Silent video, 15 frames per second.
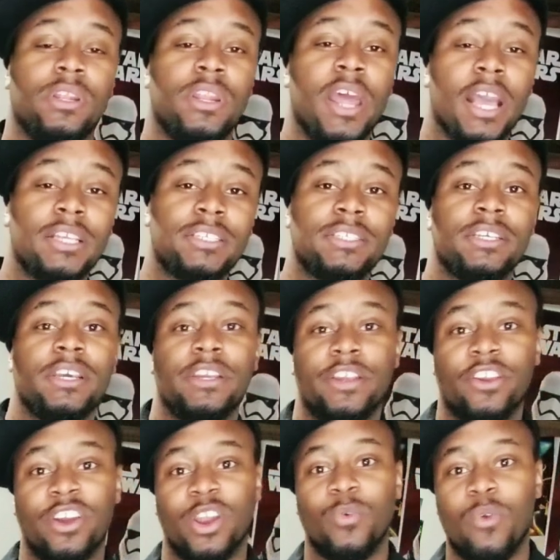Next,
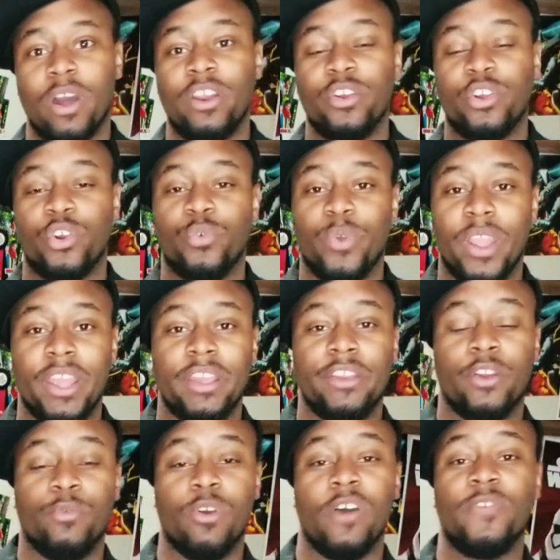you're going to want to create
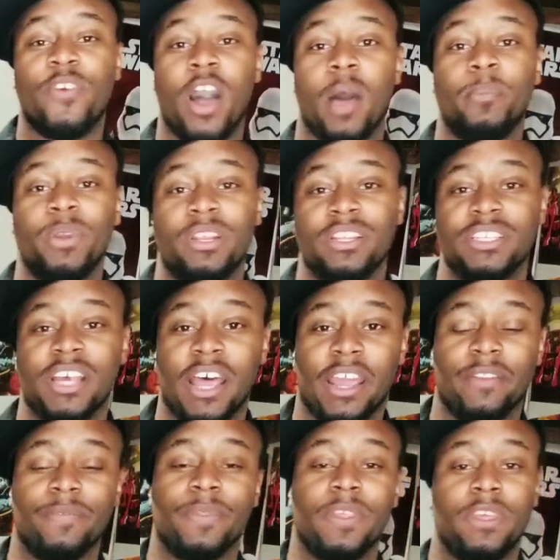your rough copy
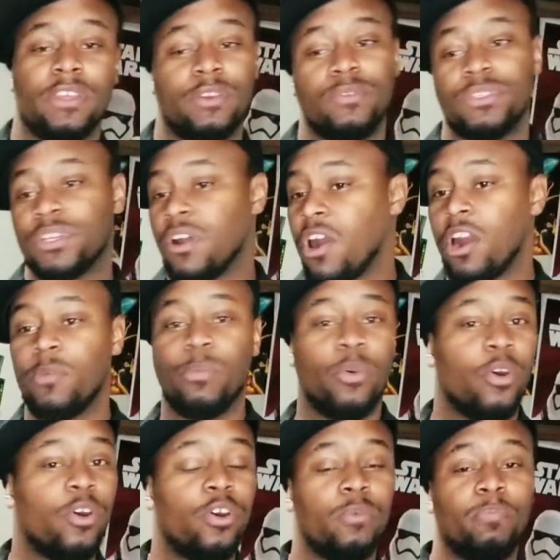design. Use
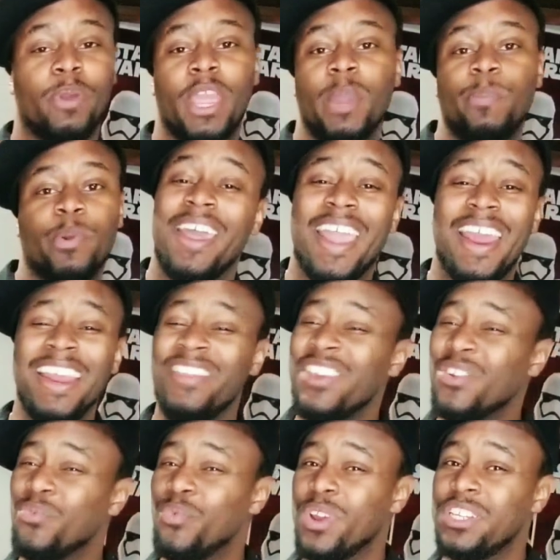cardboard, paper,
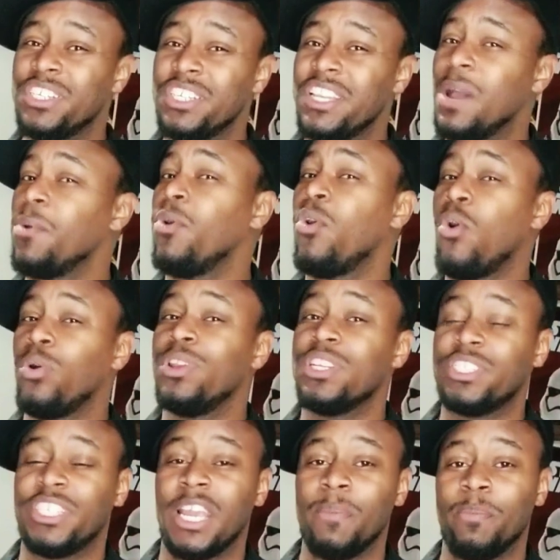anything rigid that will hold its
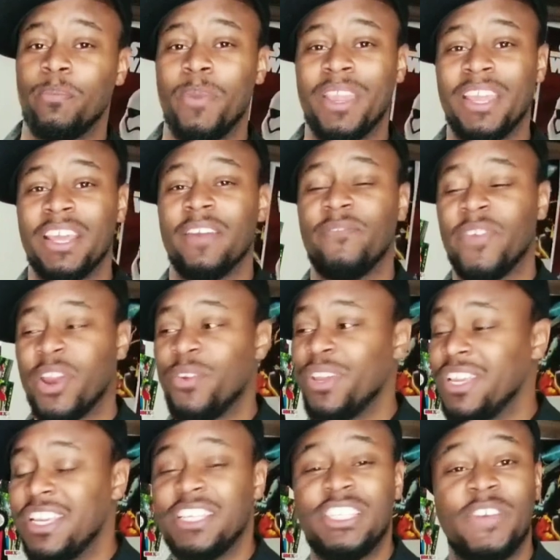shape, making it very
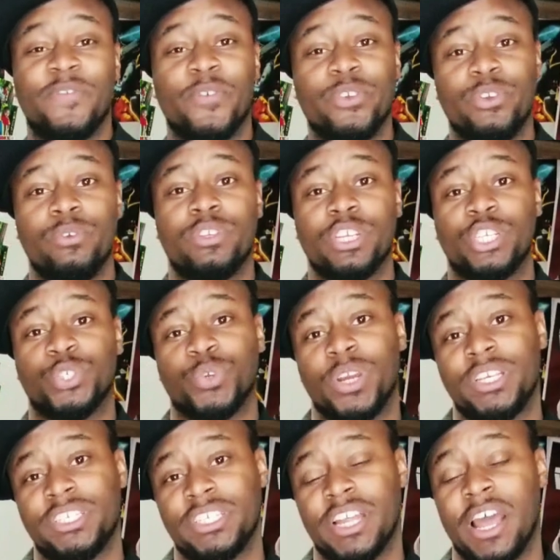easy for you to
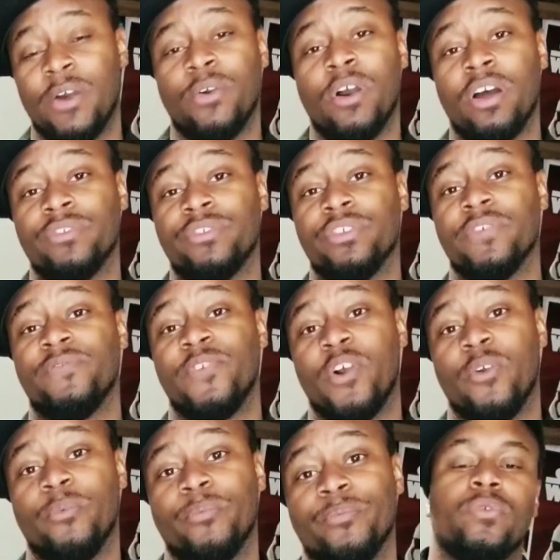trace it out onto the
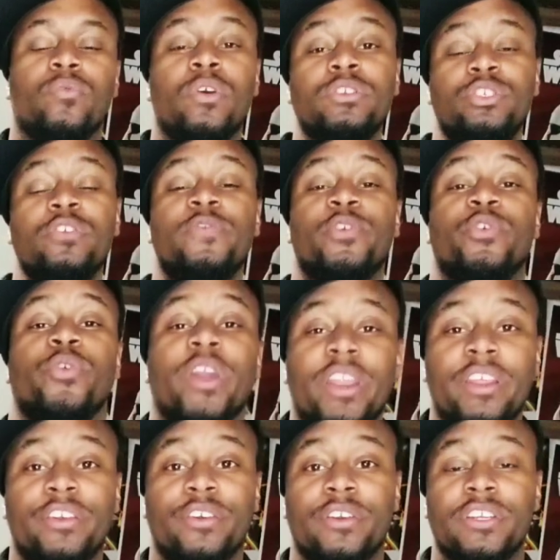foam. Once you've
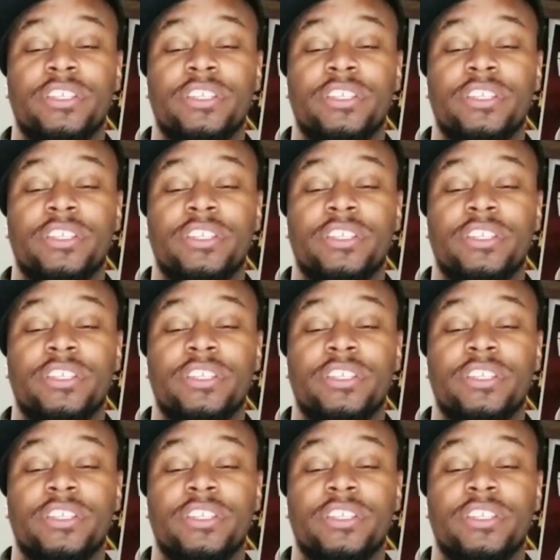created your